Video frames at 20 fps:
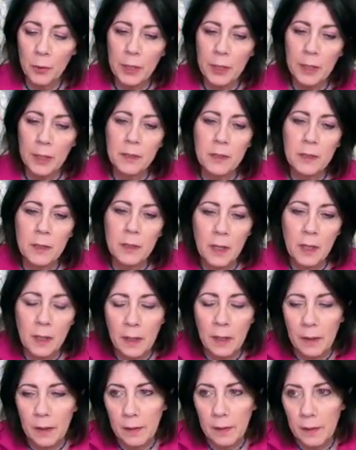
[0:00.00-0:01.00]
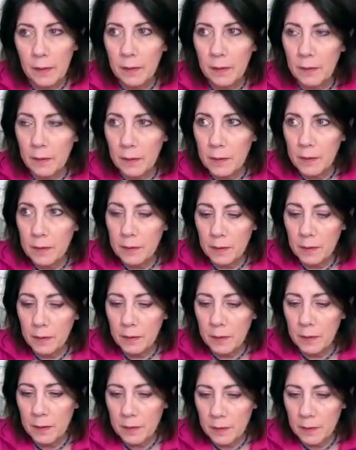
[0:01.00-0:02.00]
Yes. There's
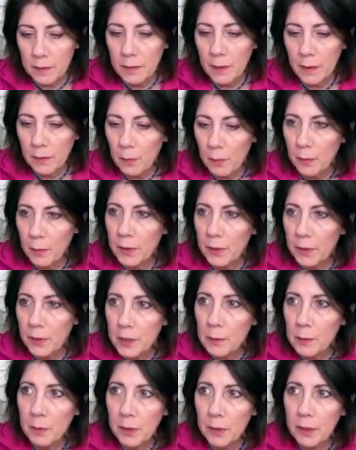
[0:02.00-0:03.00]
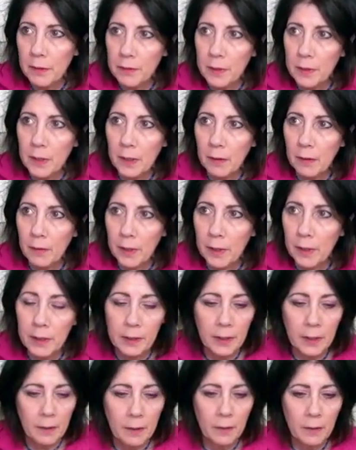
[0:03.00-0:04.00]
there's another one of these beliefs in here, right?
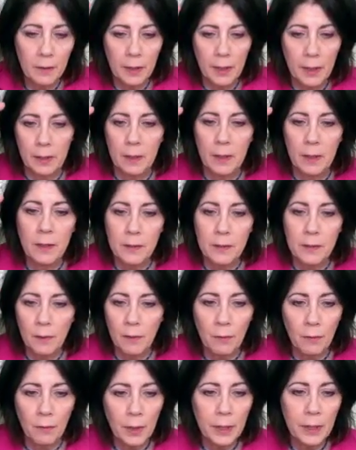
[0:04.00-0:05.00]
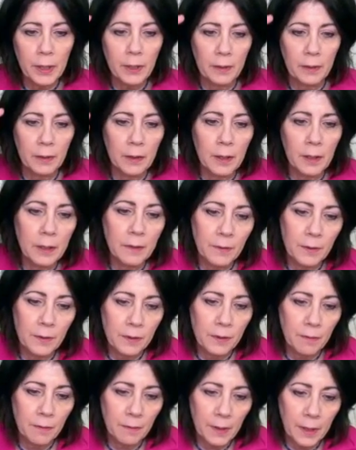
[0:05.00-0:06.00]
Yeah, okay. So, right, left,
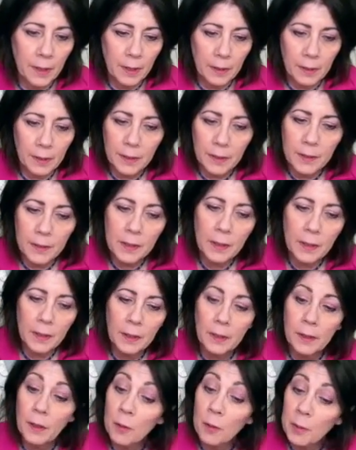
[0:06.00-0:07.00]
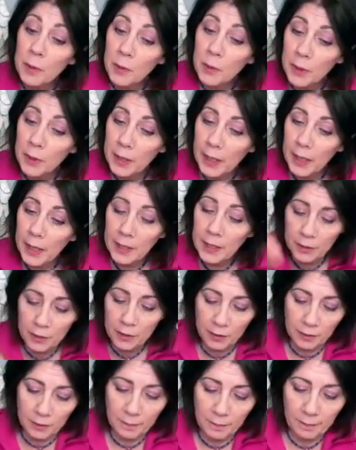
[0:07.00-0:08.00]
divine, insight, communication.